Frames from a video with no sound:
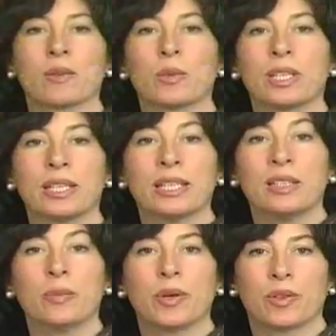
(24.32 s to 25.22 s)
other. We
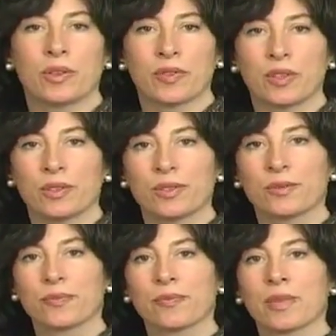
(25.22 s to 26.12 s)
need both of
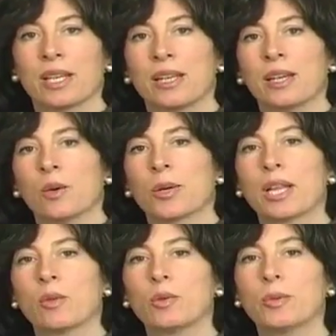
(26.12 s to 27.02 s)
those. What
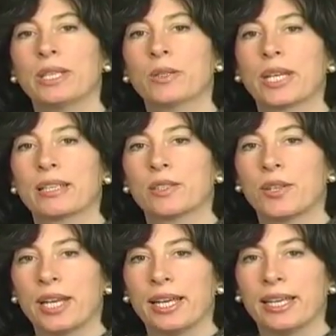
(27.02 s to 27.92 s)
I thought we'd look at
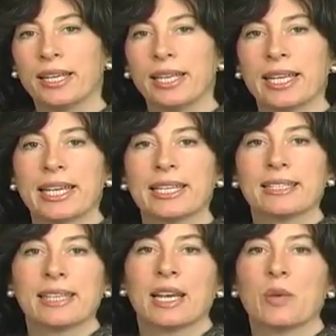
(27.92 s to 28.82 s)
today
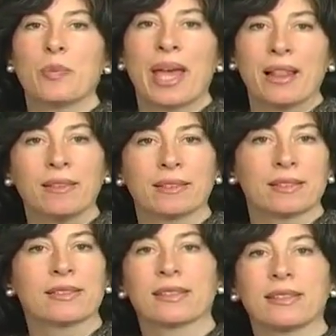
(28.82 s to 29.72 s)
is a
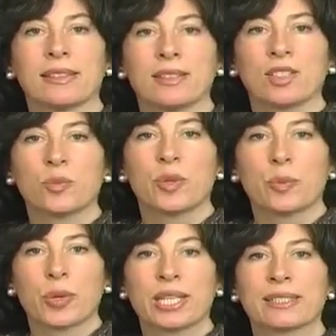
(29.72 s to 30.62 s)
balance that needs to be
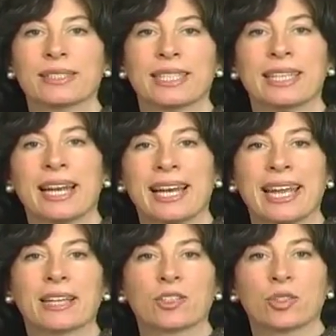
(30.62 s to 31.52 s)
present in our
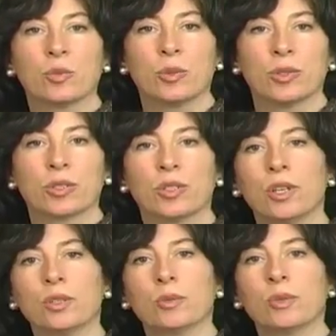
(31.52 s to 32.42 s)
actual work,
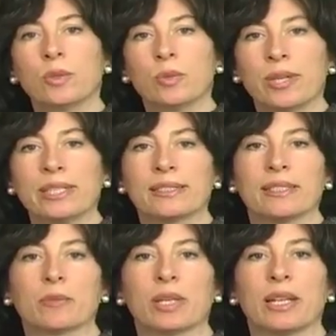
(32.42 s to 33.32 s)
not when we're
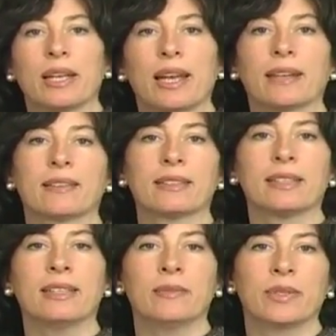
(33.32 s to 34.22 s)
resting, but at the
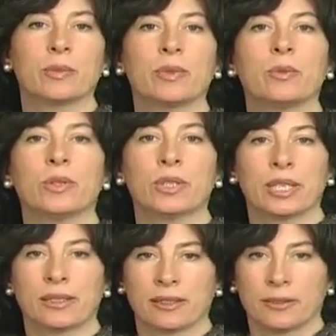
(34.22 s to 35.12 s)
time that we're
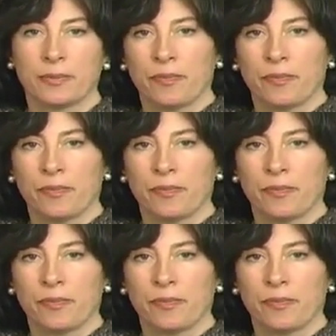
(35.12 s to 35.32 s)
working.